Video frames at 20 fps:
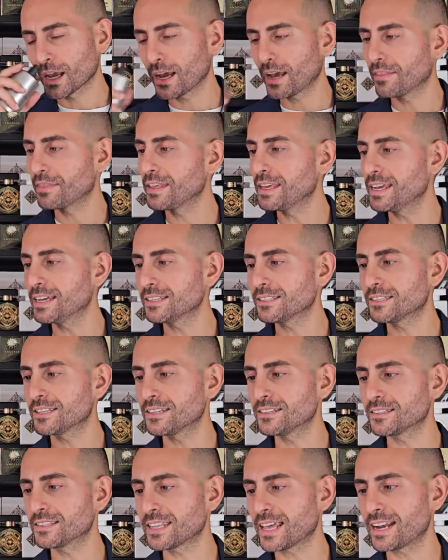and the
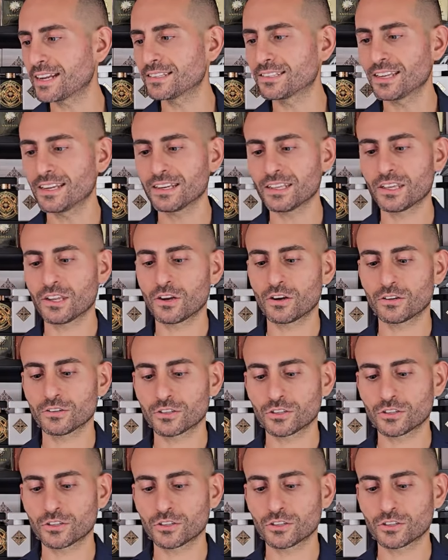incense that is in here.